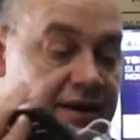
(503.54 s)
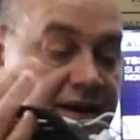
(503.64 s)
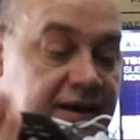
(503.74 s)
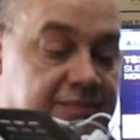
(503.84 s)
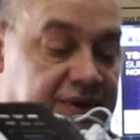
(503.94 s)

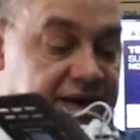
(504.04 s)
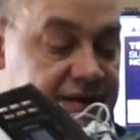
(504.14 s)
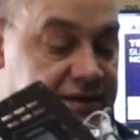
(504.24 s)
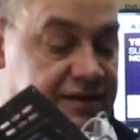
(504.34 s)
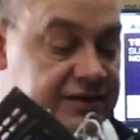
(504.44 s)
Amp
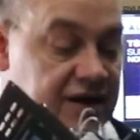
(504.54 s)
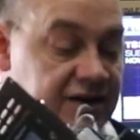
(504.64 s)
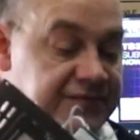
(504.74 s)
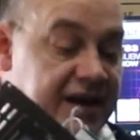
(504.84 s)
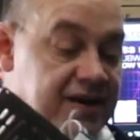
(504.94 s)
plate is
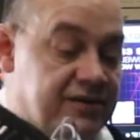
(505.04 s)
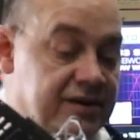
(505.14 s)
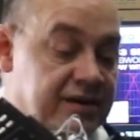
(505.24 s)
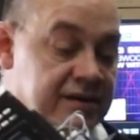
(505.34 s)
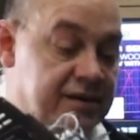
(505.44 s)
off. Now,
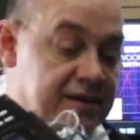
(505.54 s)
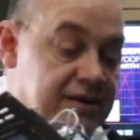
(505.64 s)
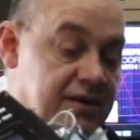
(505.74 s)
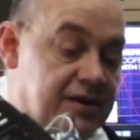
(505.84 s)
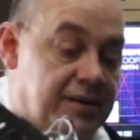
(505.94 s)

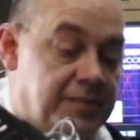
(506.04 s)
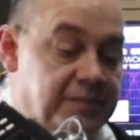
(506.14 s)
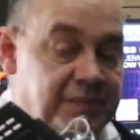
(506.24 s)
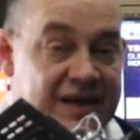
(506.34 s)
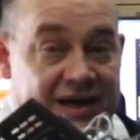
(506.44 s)

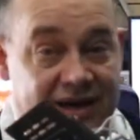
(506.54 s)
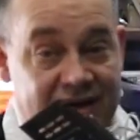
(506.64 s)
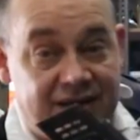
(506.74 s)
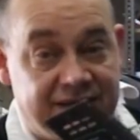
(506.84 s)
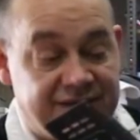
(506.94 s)

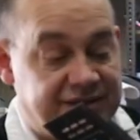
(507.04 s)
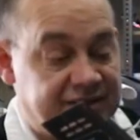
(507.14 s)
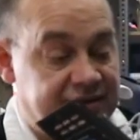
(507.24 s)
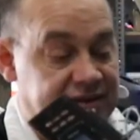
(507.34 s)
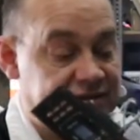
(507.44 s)

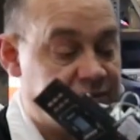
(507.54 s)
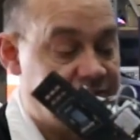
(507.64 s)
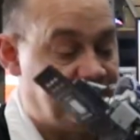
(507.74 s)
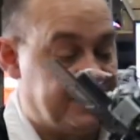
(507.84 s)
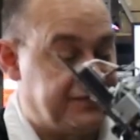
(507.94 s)
because this
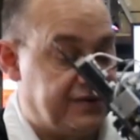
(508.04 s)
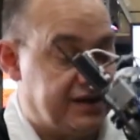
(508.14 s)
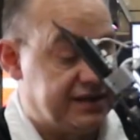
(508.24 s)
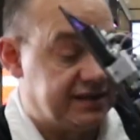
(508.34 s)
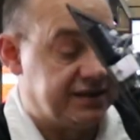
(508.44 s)
was built for
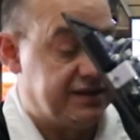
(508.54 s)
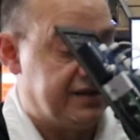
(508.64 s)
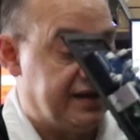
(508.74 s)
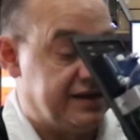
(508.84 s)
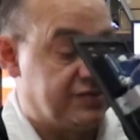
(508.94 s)
us
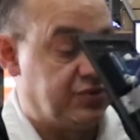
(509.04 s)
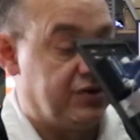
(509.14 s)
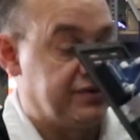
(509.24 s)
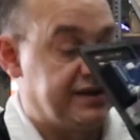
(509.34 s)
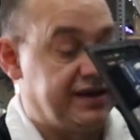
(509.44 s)
as a
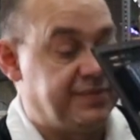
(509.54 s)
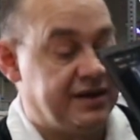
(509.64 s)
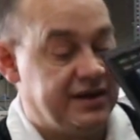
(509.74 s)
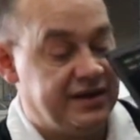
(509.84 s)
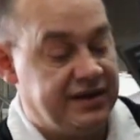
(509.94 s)
prototype,
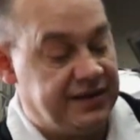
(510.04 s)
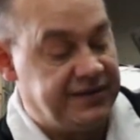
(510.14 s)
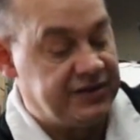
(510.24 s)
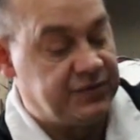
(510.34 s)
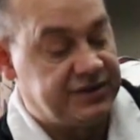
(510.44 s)

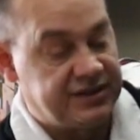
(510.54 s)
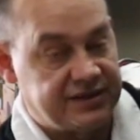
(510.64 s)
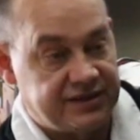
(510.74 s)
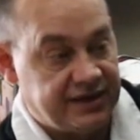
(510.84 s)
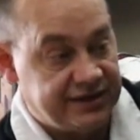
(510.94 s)
this
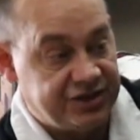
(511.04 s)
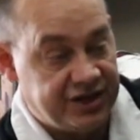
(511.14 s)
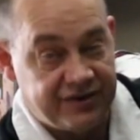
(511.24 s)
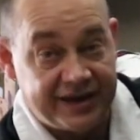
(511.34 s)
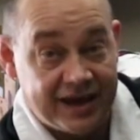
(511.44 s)
was a
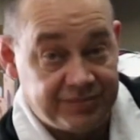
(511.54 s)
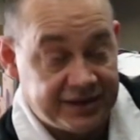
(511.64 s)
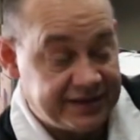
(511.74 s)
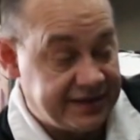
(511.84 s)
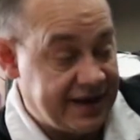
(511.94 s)
generic amp
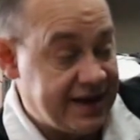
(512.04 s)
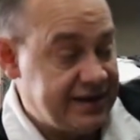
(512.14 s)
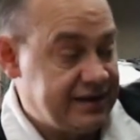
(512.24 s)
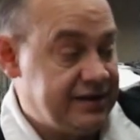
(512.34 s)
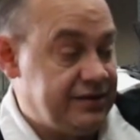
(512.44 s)
plate that they
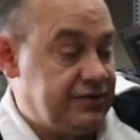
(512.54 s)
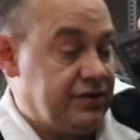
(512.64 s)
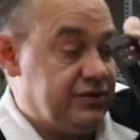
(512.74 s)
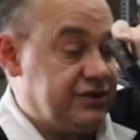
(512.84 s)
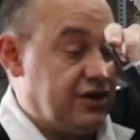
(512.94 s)
had.
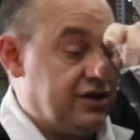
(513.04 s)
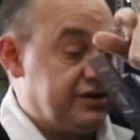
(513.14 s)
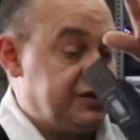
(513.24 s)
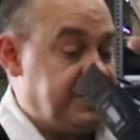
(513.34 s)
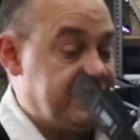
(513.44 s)
Those
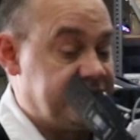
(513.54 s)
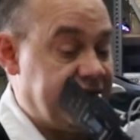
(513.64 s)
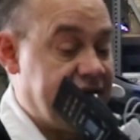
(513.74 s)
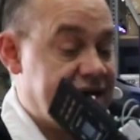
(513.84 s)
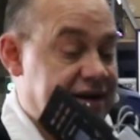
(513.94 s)
are speakers
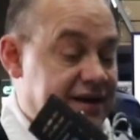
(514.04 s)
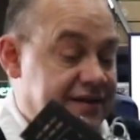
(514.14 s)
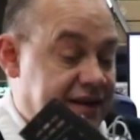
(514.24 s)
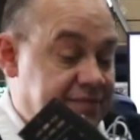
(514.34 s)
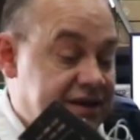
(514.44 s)
they had,
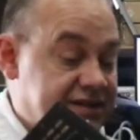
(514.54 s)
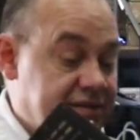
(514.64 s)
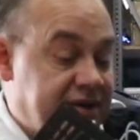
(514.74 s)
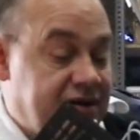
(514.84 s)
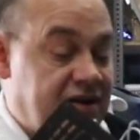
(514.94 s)
and they
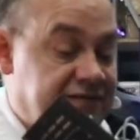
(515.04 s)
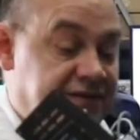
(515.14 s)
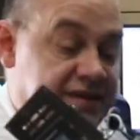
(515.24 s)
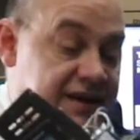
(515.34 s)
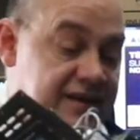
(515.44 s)
basically made it all
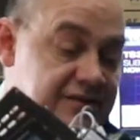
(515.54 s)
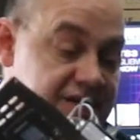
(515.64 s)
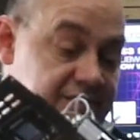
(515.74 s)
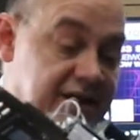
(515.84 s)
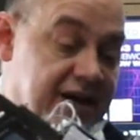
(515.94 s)
fit together.
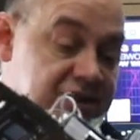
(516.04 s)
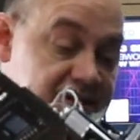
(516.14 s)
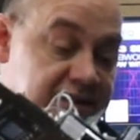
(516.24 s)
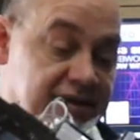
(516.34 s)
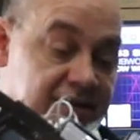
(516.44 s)
Somebody
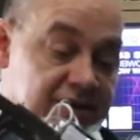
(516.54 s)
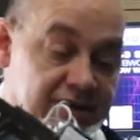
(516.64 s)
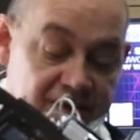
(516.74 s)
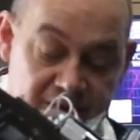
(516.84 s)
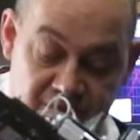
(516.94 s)
actually
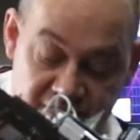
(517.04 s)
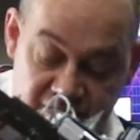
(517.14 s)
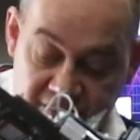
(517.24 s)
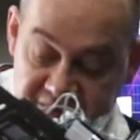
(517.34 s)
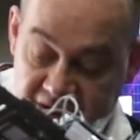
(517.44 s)
put
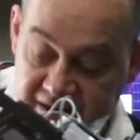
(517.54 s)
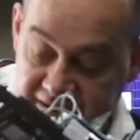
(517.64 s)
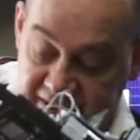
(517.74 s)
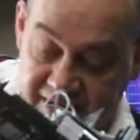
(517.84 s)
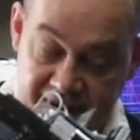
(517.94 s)
crimps on
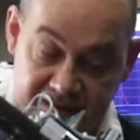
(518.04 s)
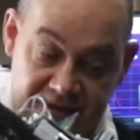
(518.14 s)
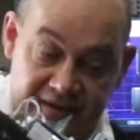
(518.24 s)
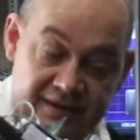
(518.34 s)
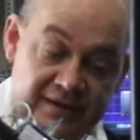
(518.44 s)
it and